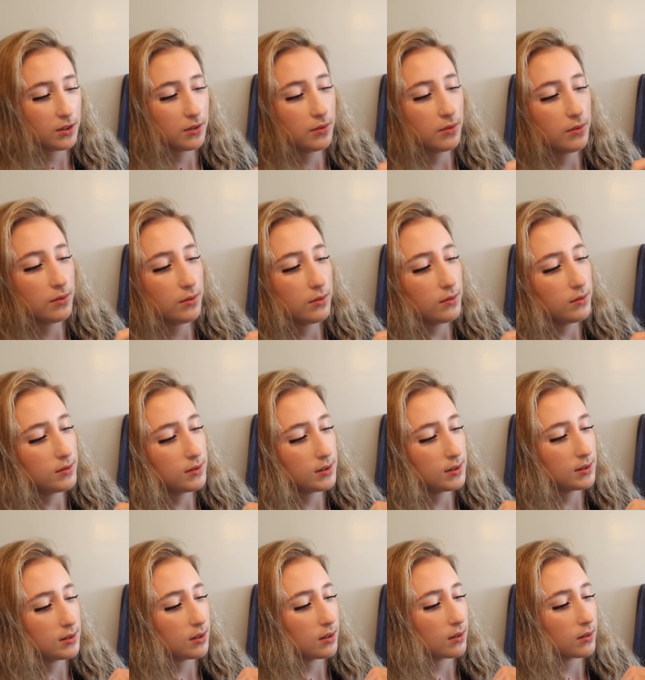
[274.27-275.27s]
gonna
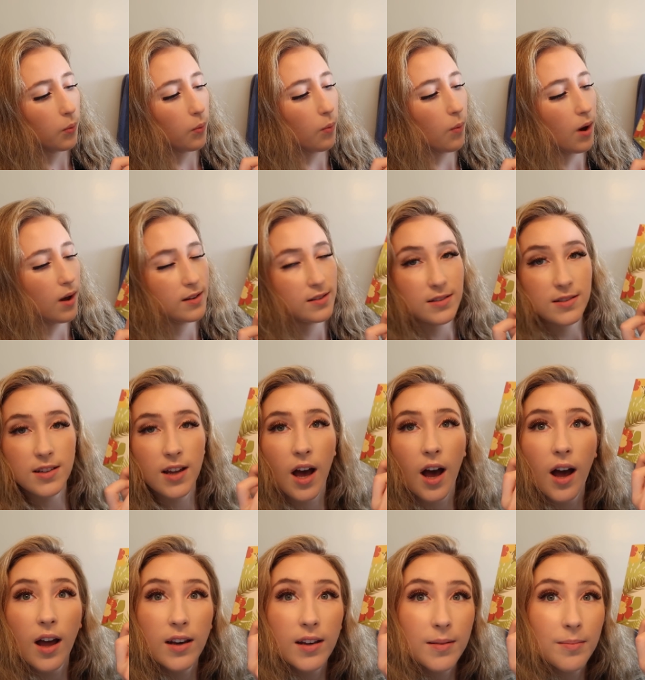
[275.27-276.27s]
use
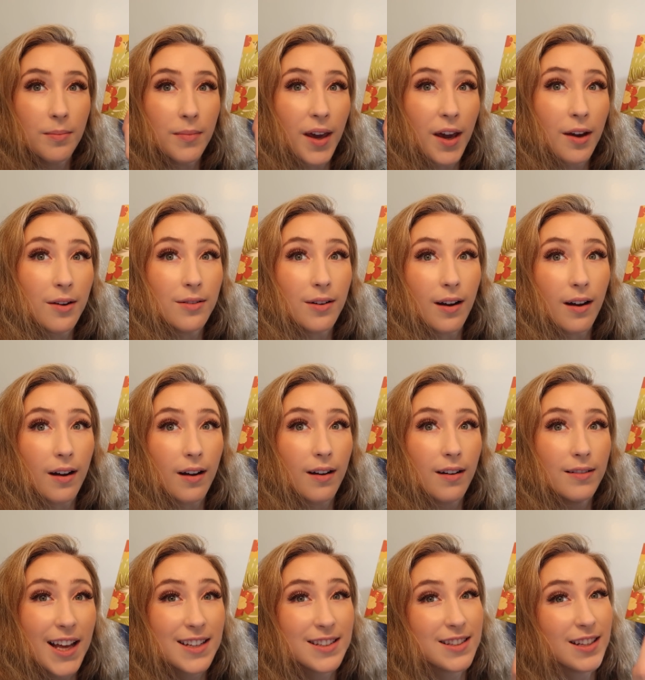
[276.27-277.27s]
Guantanamera
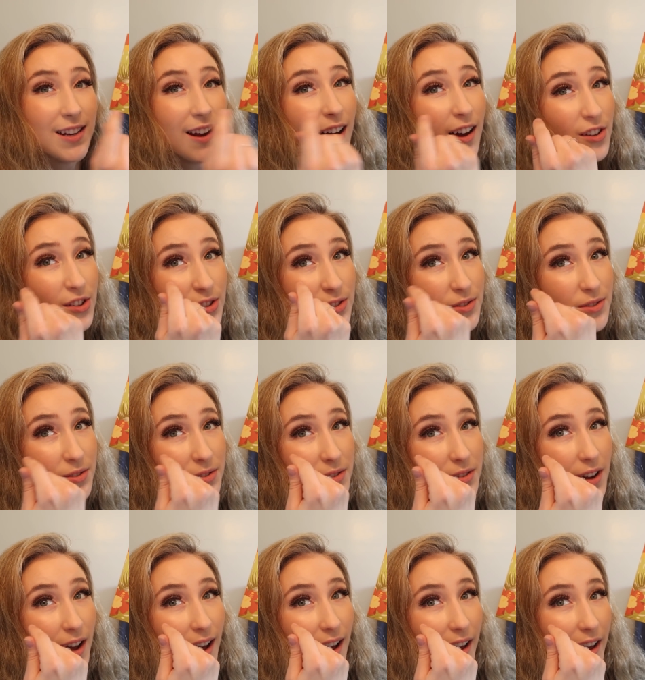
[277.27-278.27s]
as an
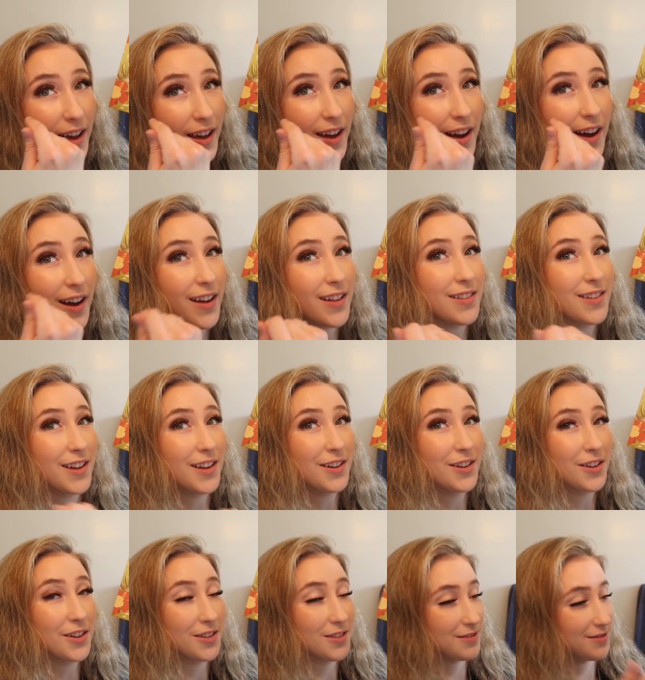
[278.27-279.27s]
under eye
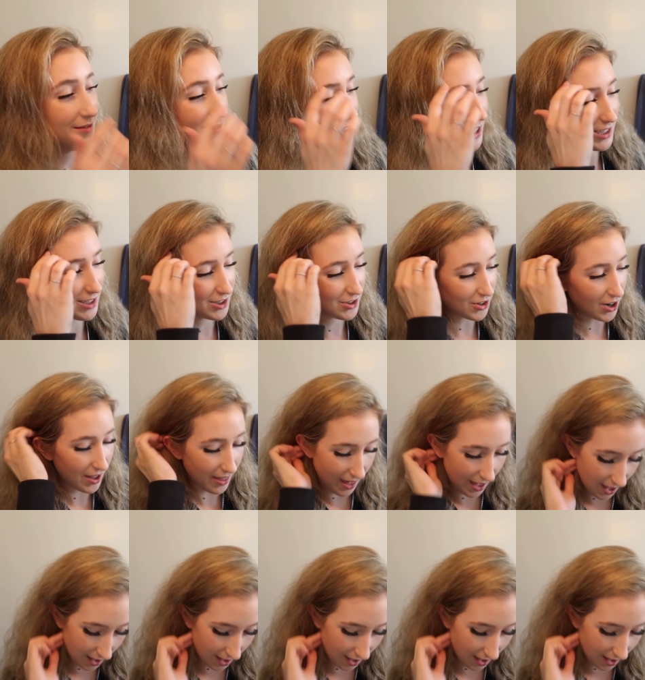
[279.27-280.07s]
eyeliner. Let's try